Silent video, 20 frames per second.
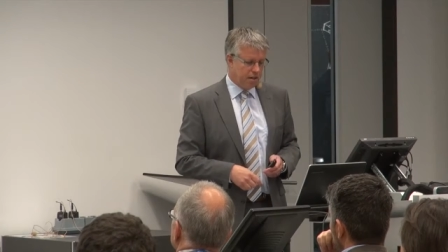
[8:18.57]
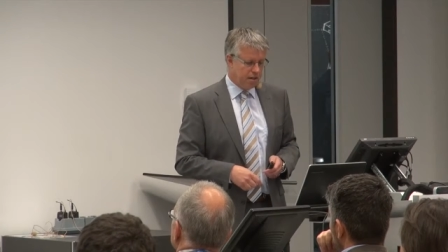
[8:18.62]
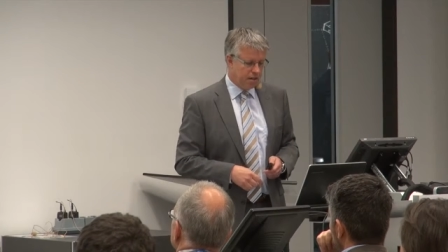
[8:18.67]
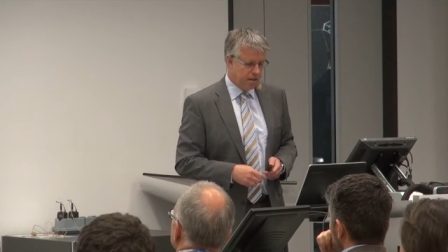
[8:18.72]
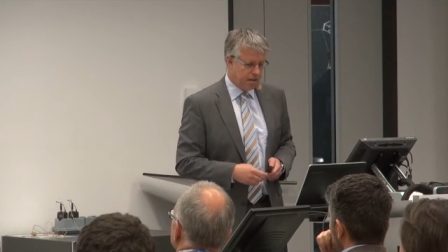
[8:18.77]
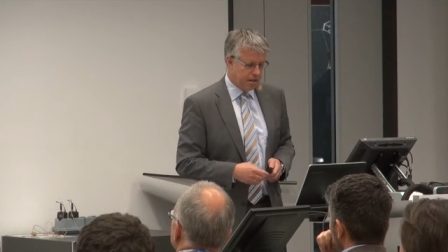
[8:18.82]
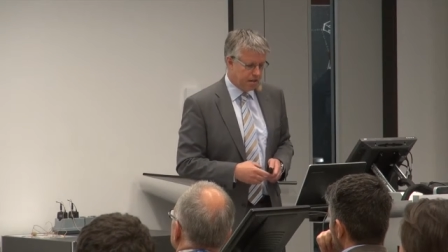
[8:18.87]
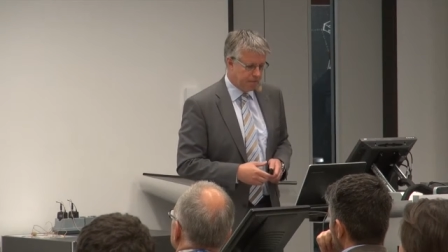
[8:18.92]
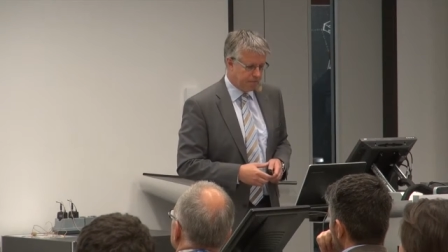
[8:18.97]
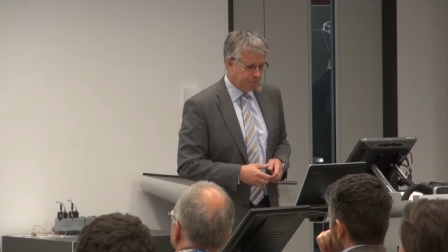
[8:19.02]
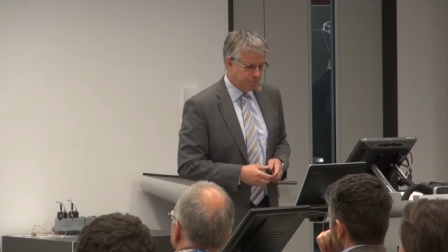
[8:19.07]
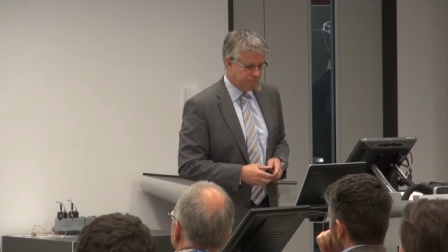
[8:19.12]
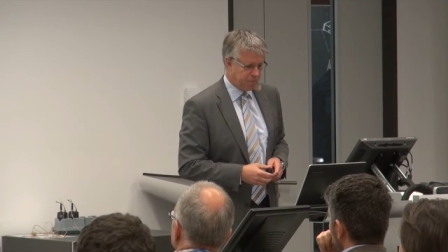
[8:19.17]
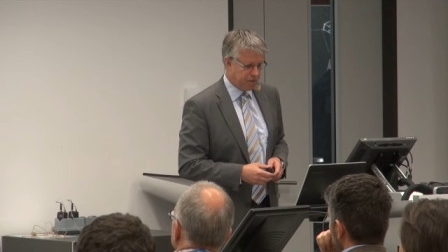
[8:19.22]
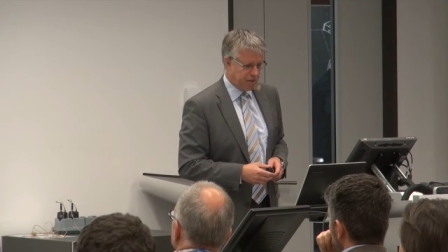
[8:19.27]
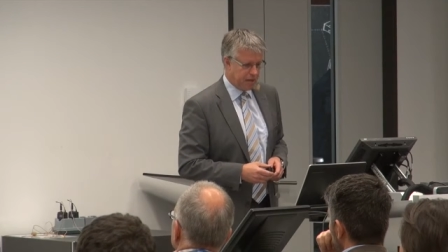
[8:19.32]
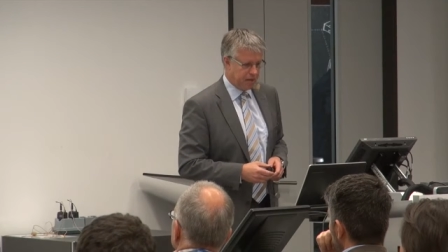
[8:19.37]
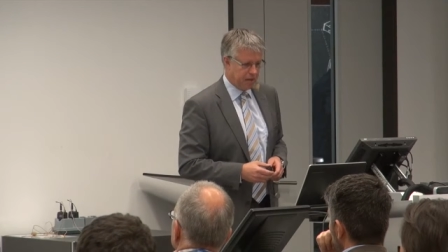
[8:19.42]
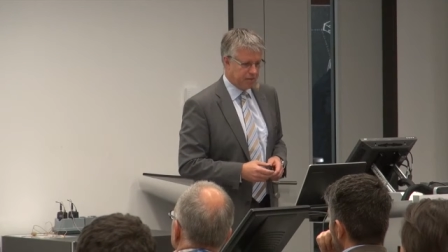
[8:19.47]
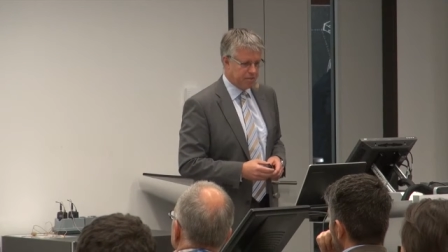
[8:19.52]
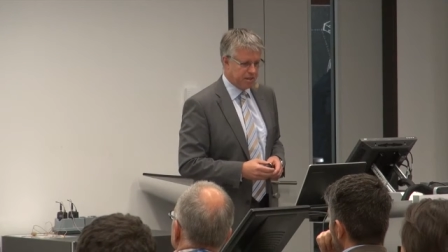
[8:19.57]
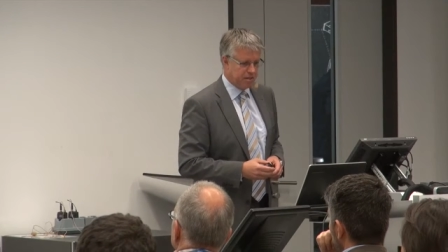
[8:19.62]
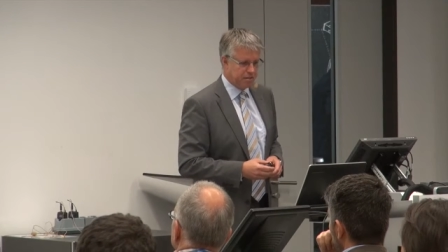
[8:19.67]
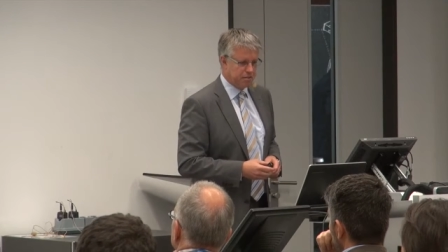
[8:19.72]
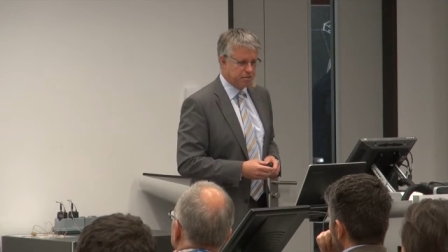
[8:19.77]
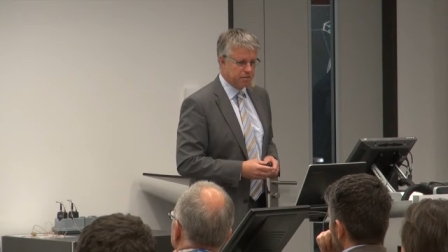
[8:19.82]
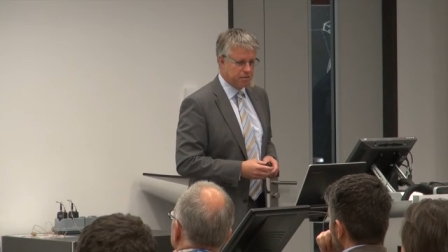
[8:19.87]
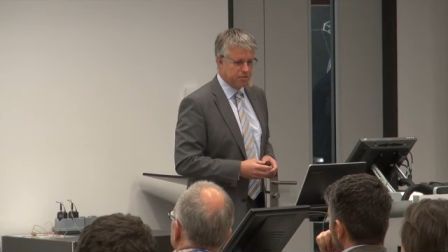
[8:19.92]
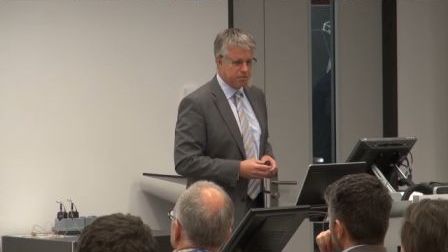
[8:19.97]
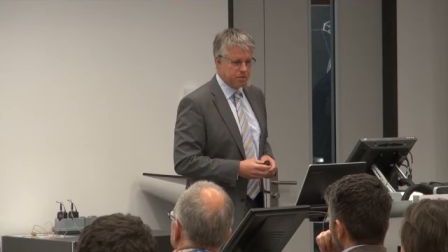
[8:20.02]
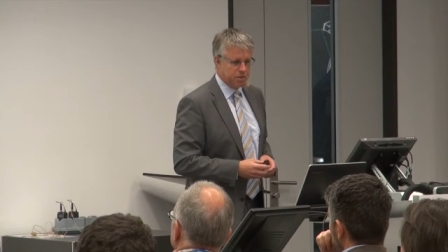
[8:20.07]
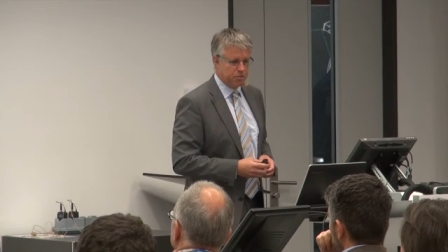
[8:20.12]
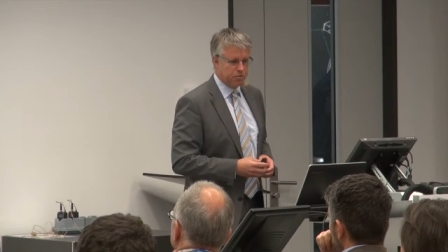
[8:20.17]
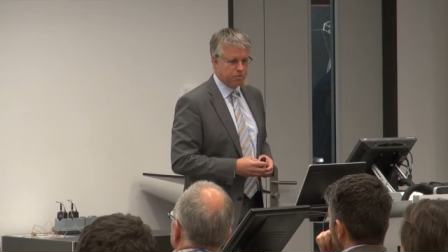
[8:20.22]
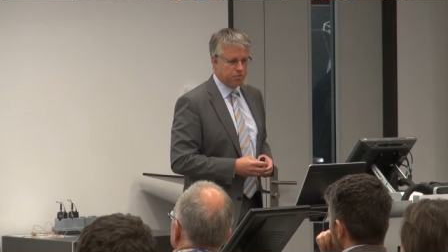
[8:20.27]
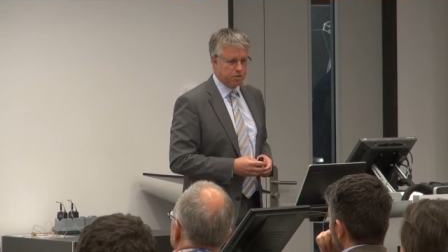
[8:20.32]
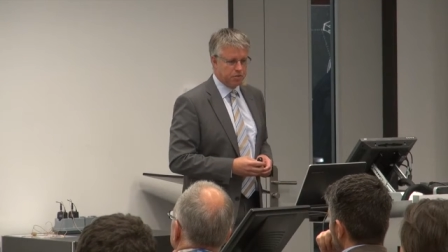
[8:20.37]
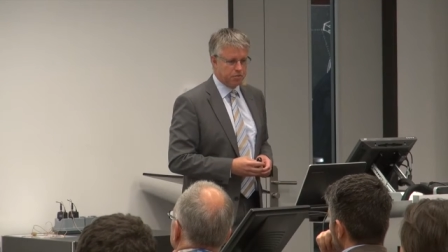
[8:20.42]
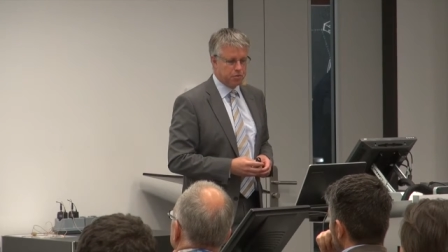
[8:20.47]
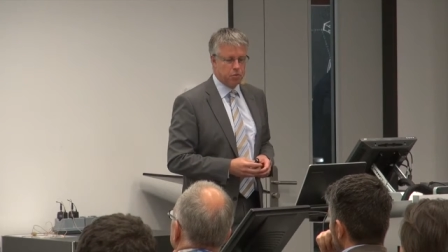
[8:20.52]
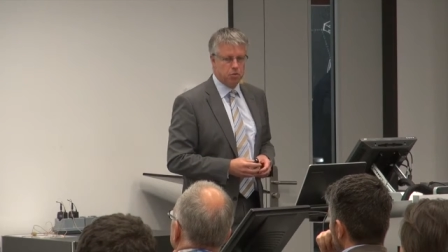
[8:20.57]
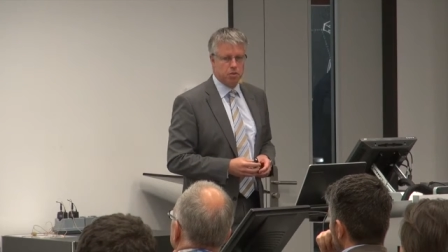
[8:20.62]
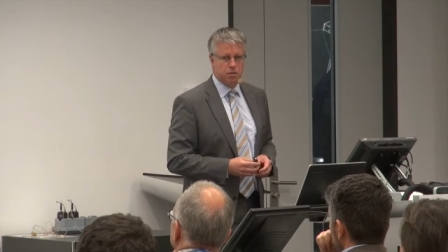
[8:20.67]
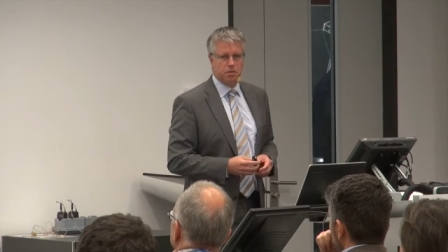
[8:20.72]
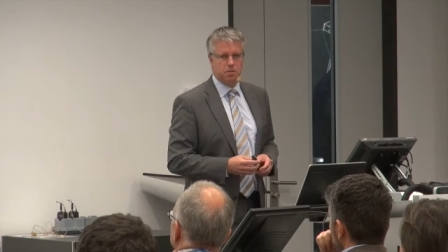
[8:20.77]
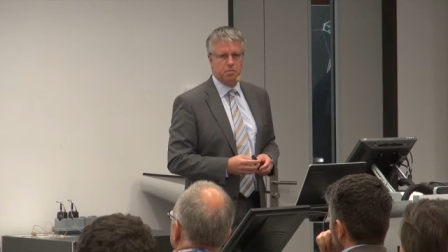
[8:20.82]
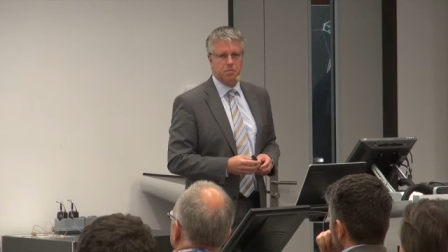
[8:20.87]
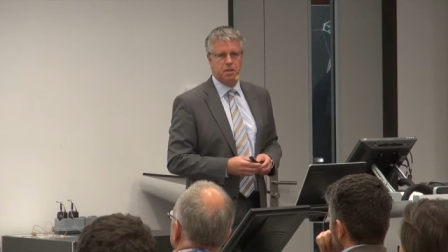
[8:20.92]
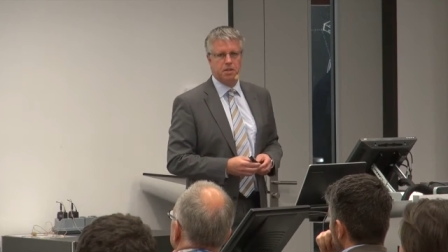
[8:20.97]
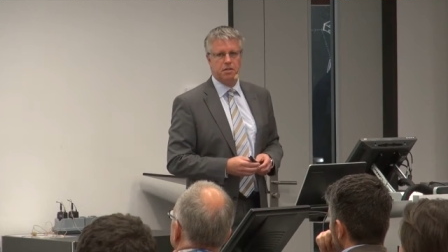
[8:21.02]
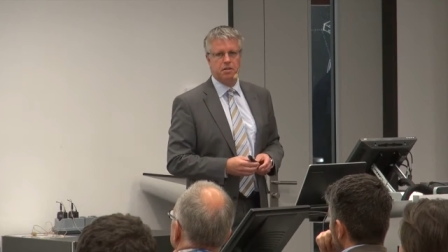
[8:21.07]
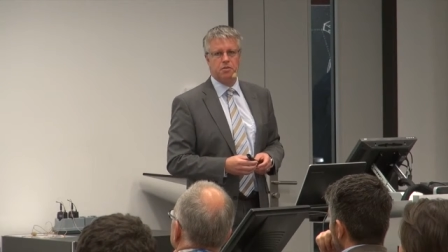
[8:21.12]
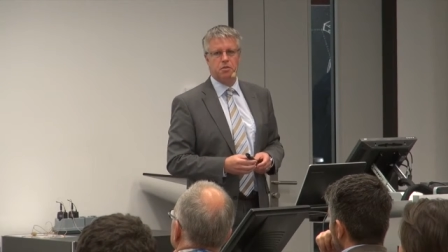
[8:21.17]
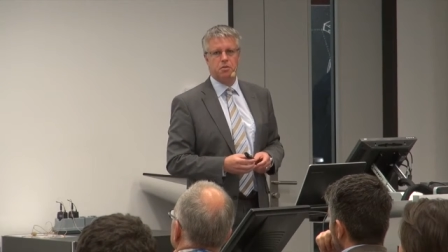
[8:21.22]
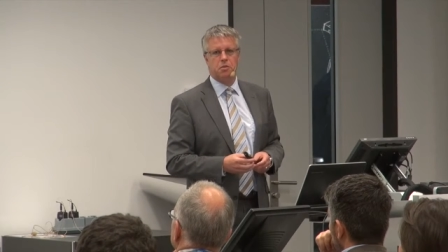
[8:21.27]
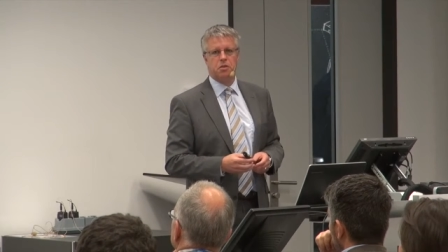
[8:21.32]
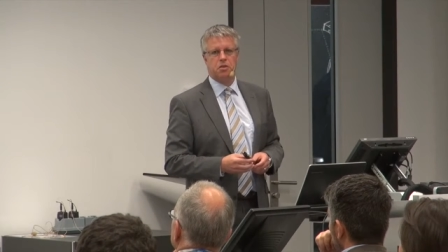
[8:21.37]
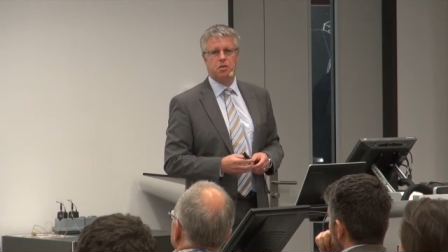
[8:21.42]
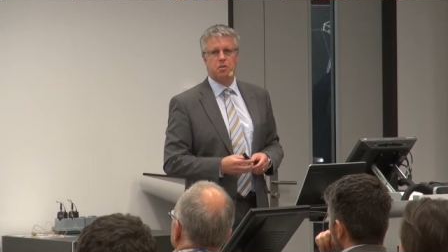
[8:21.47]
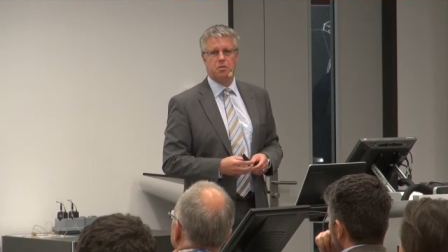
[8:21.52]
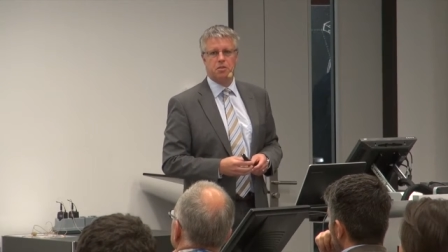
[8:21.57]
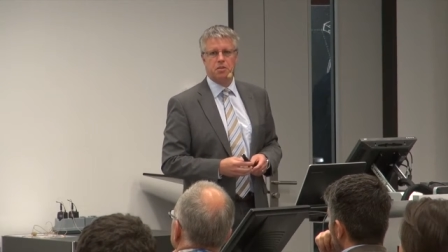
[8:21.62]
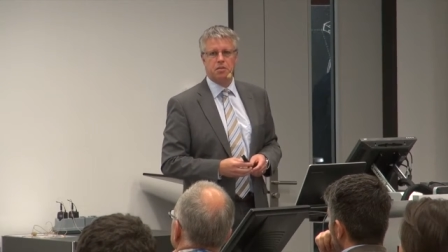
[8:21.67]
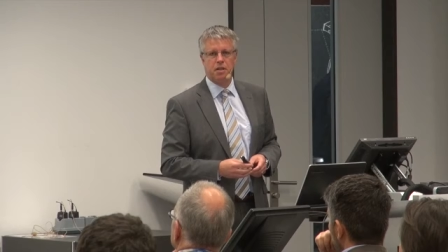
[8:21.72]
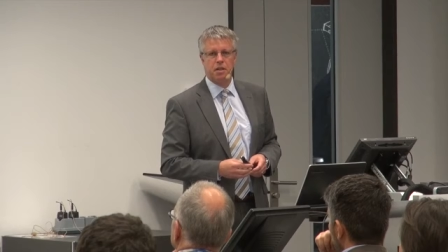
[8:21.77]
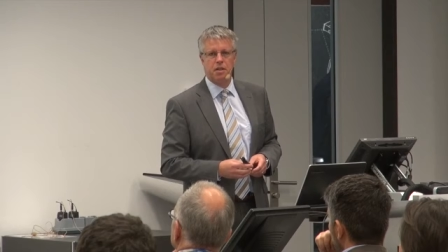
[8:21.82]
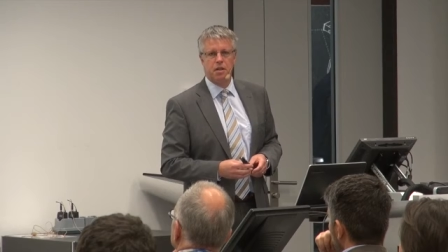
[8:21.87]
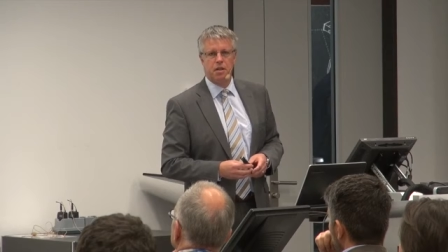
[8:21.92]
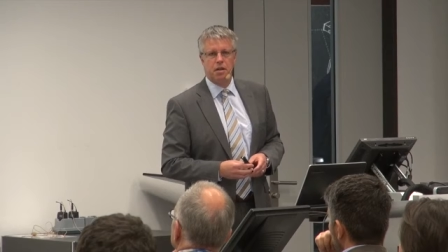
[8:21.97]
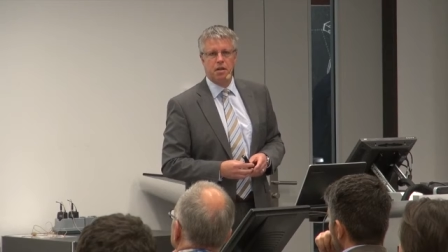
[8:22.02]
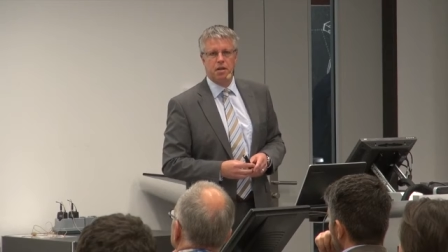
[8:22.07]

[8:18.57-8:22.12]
alimented with 200 million euros